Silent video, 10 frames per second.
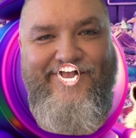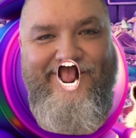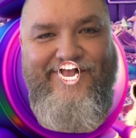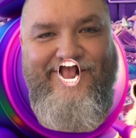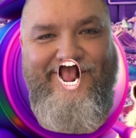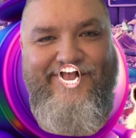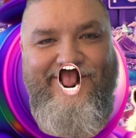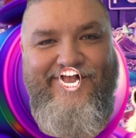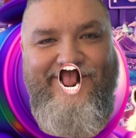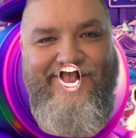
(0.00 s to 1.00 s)
I don't
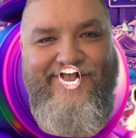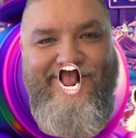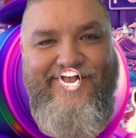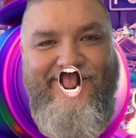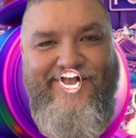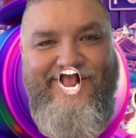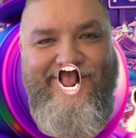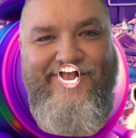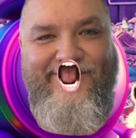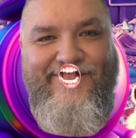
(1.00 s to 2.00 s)
know what I'd do
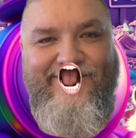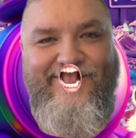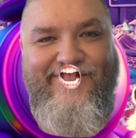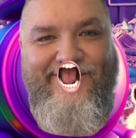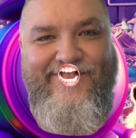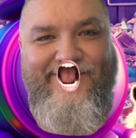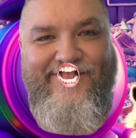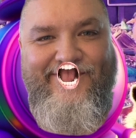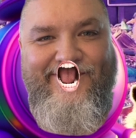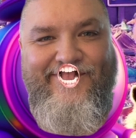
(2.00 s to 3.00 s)
without you.
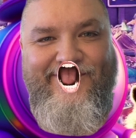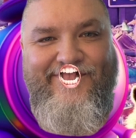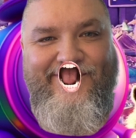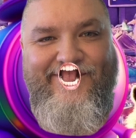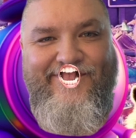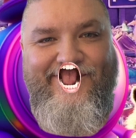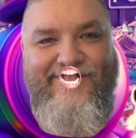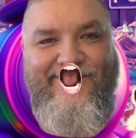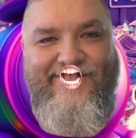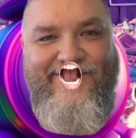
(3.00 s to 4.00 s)
Now let's go get
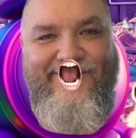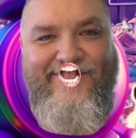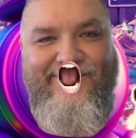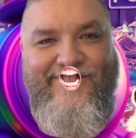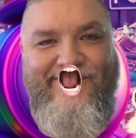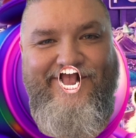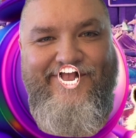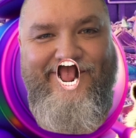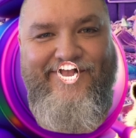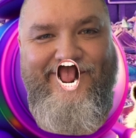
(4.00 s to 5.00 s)
this
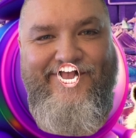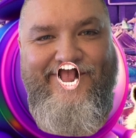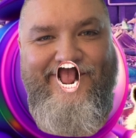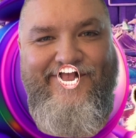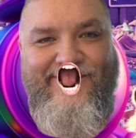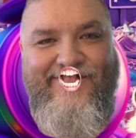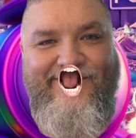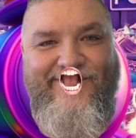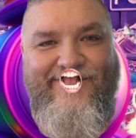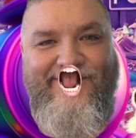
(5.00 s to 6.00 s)
swig.
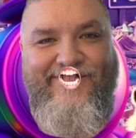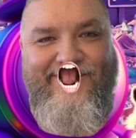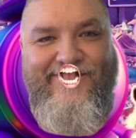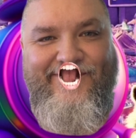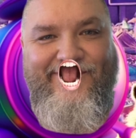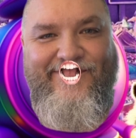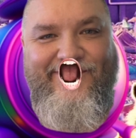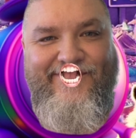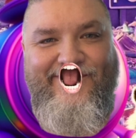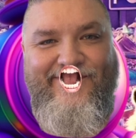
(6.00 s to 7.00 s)
Choo
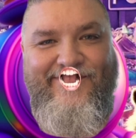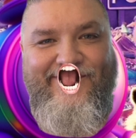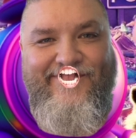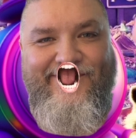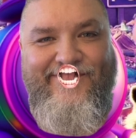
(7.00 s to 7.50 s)
choo.